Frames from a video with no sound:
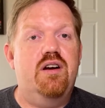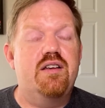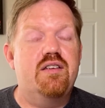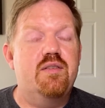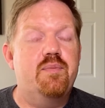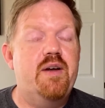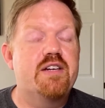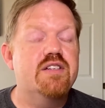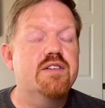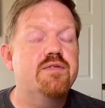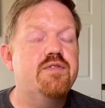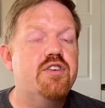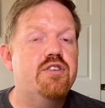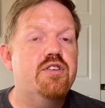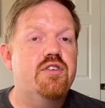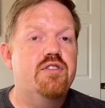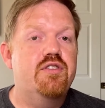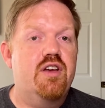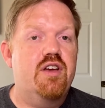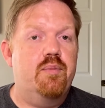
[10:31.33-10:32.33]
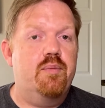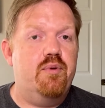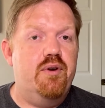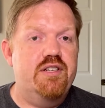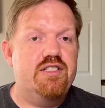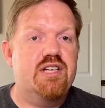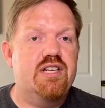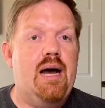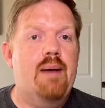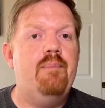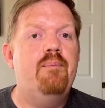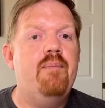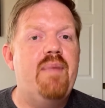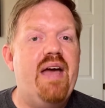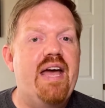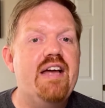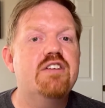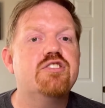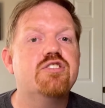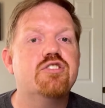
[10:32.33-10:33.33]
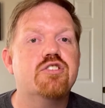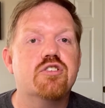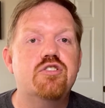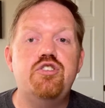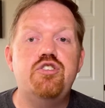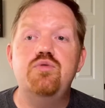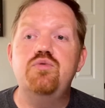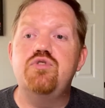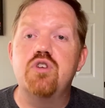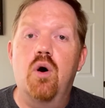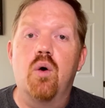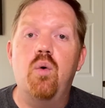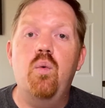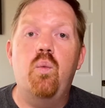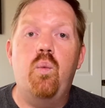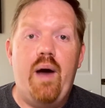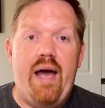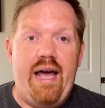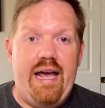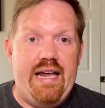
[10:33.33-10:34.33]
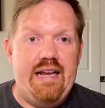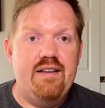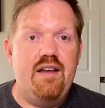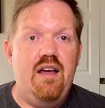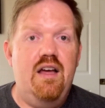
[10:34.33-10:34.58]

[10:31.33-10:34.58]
and especially if you're using a print shop, make sure you don't wait